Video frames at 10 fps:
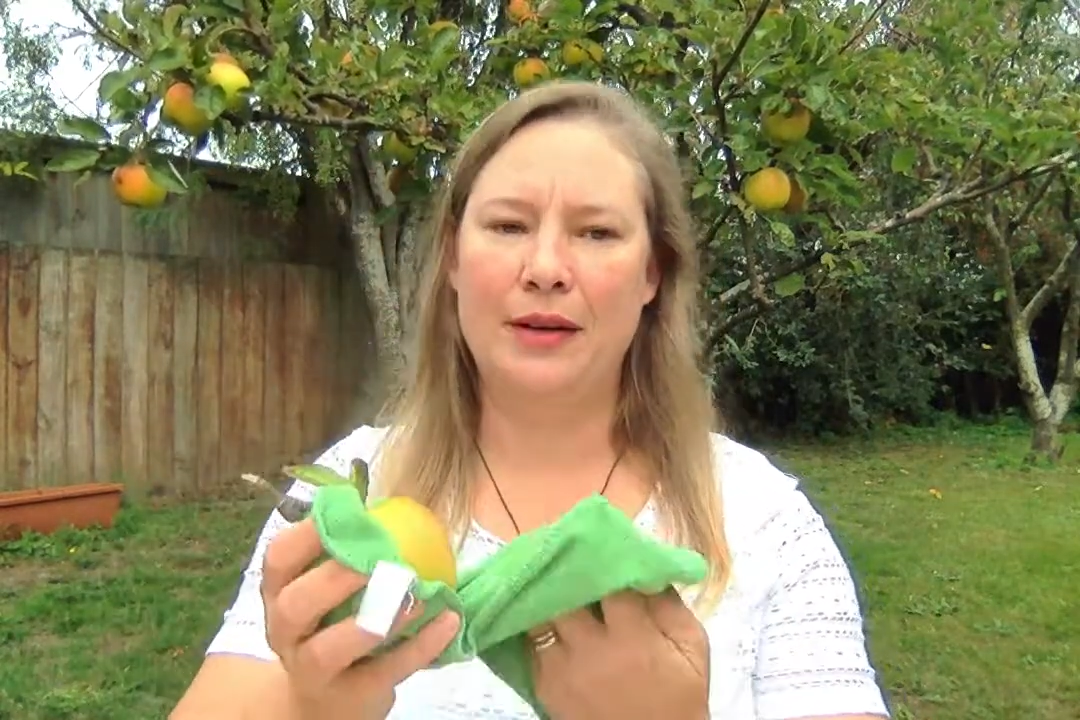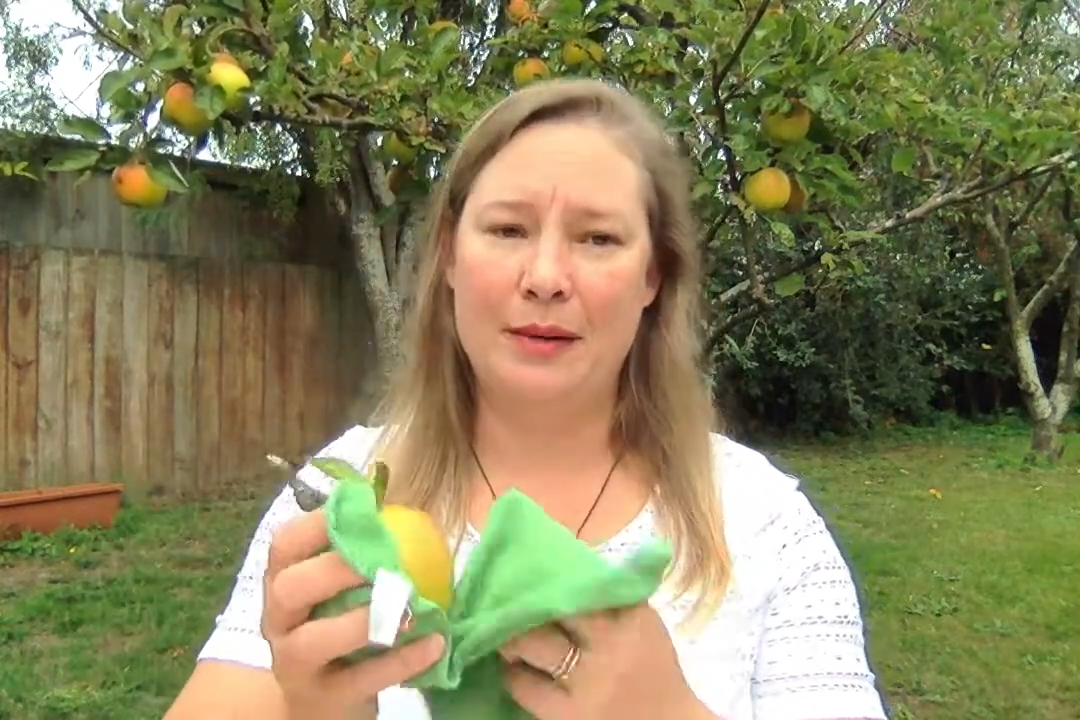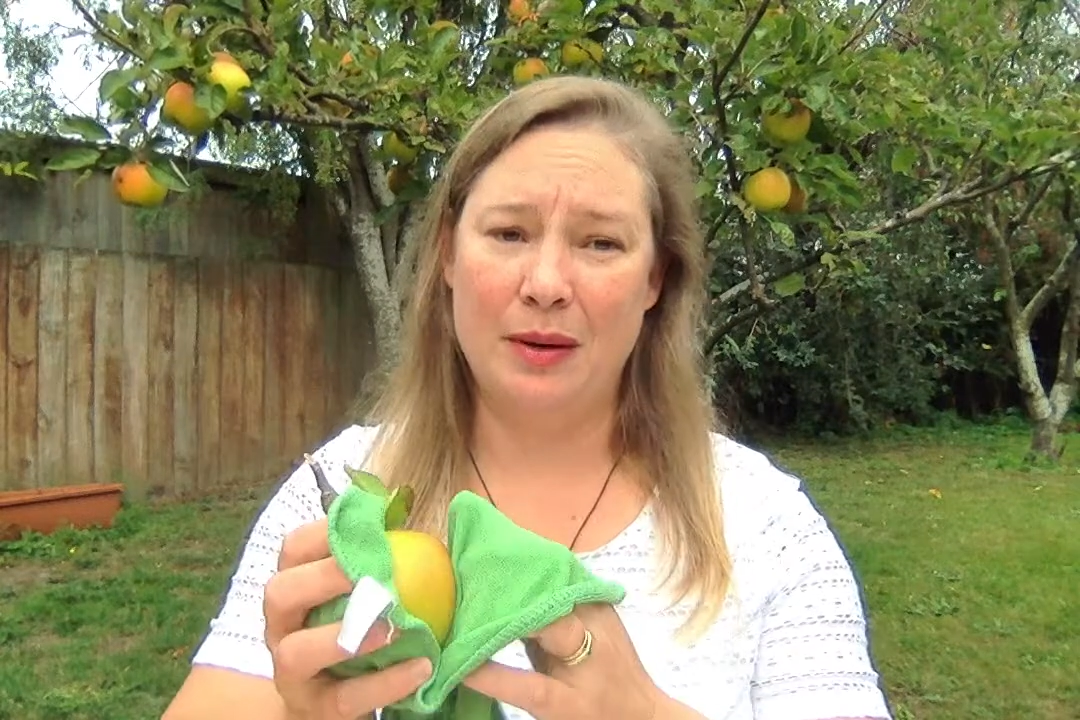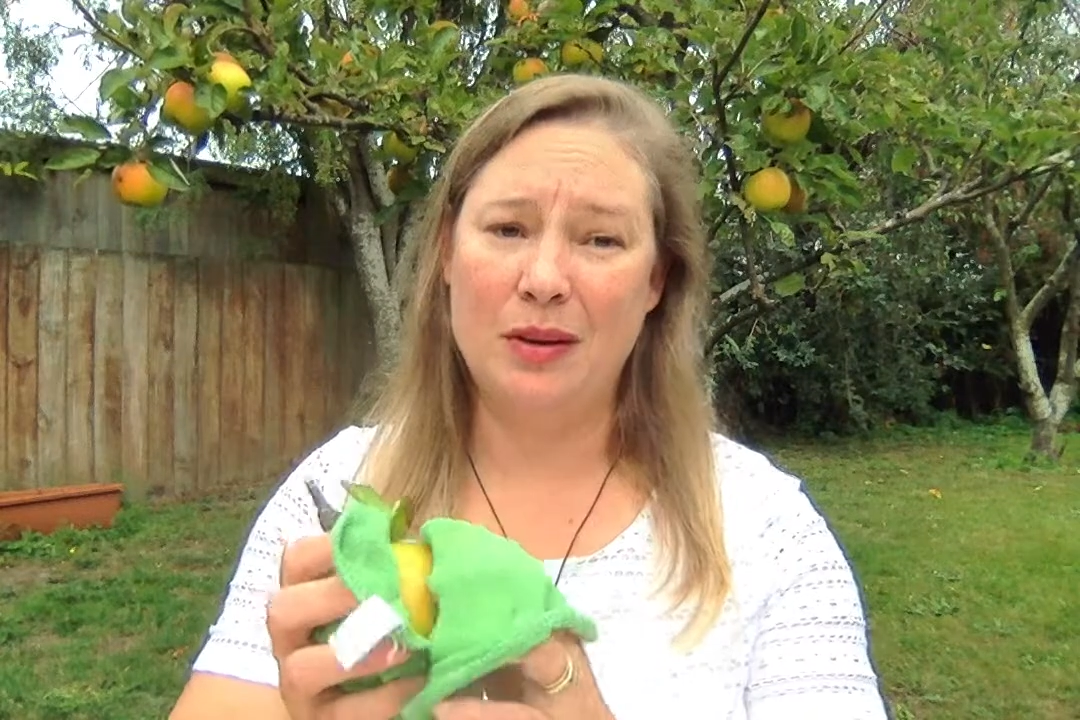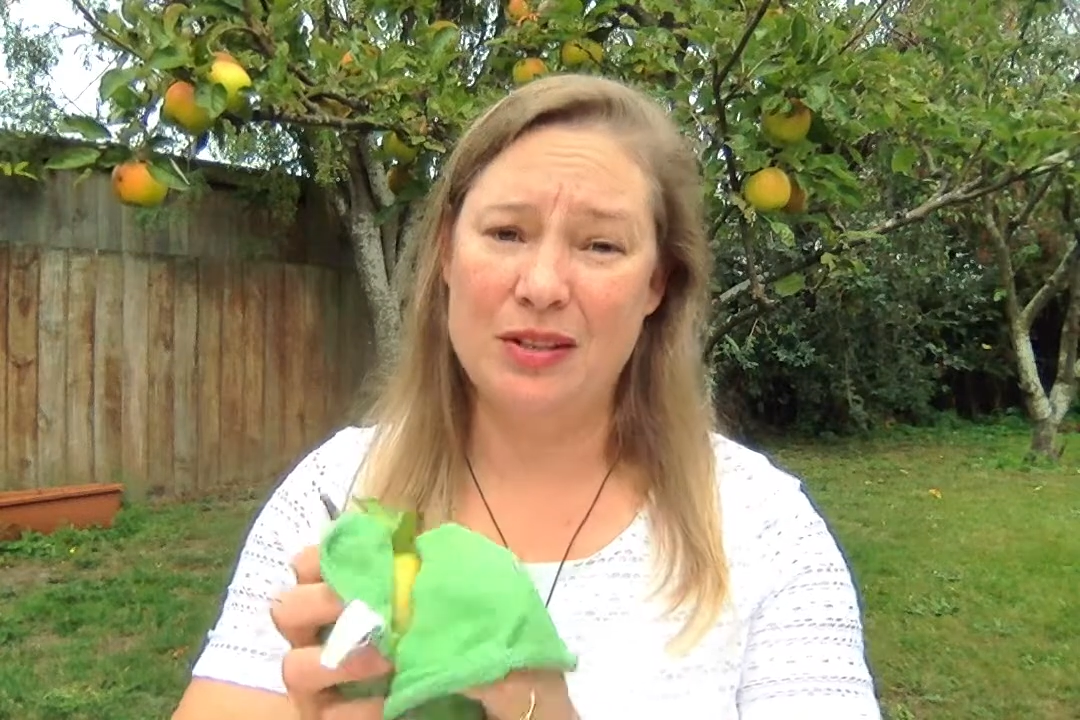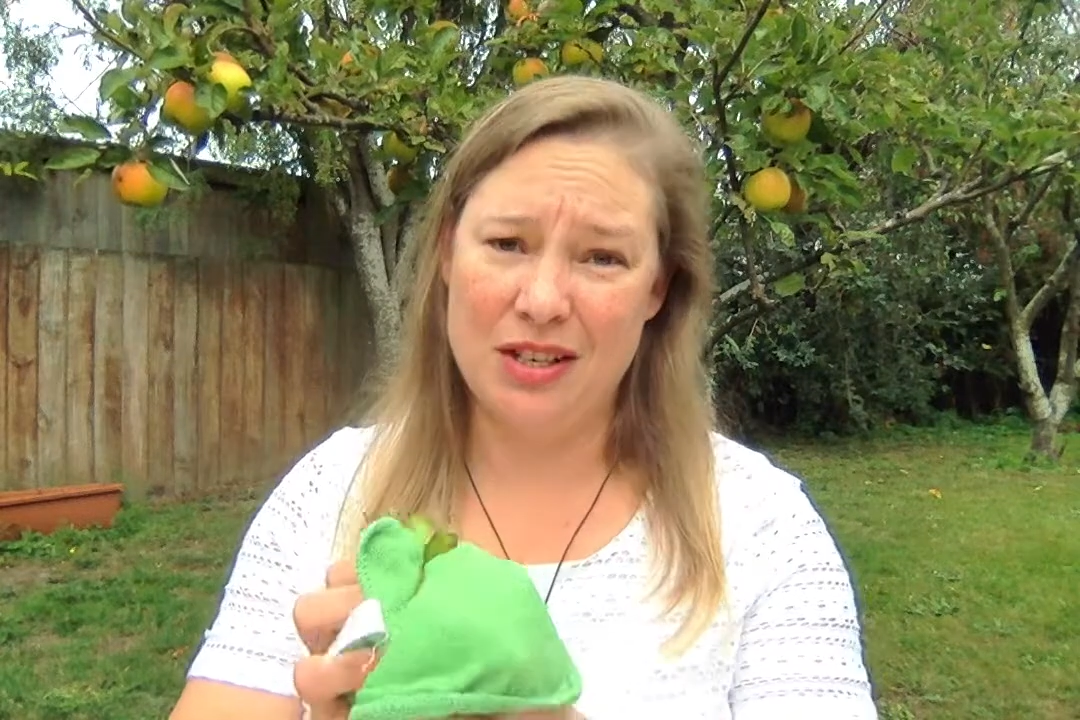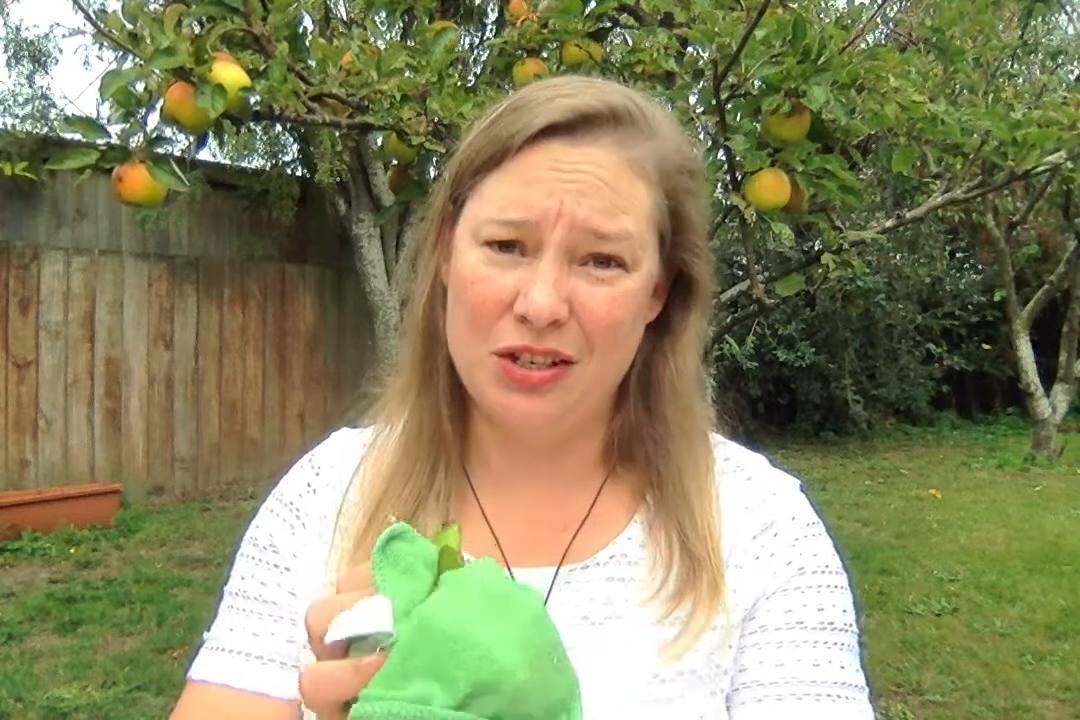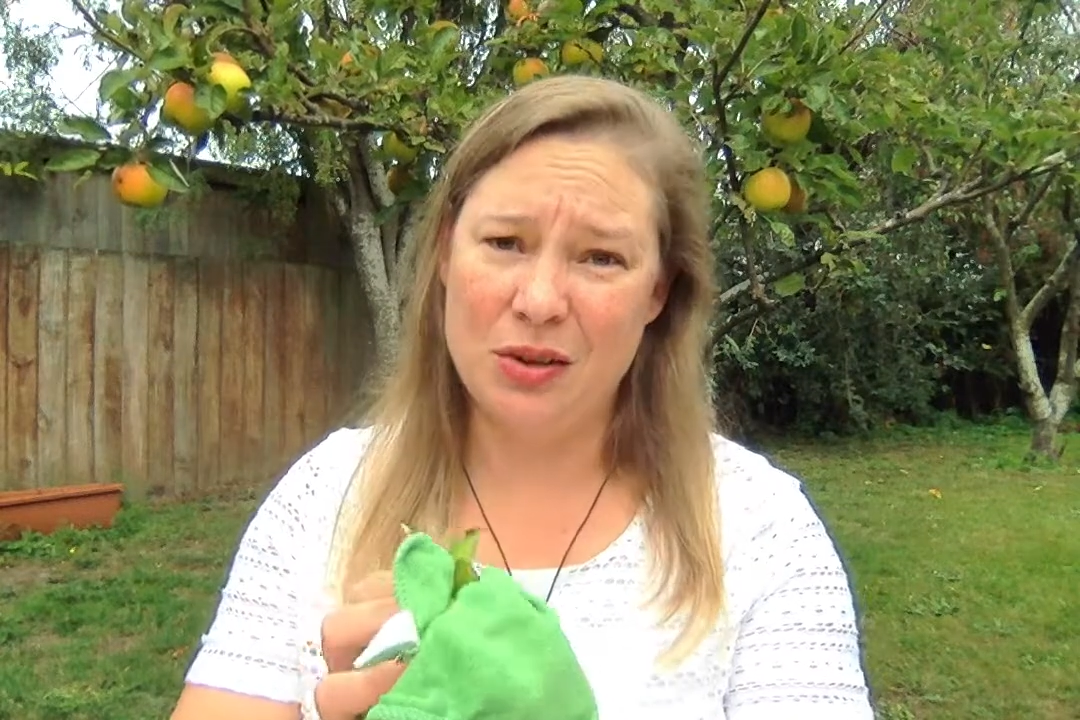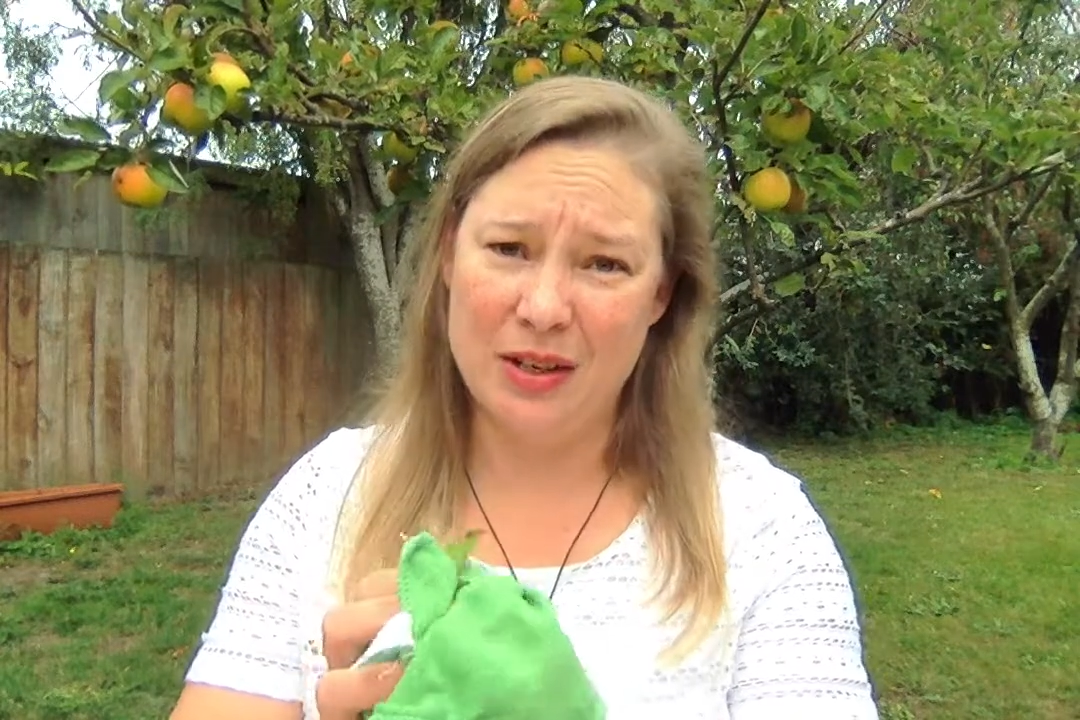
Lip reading: because I do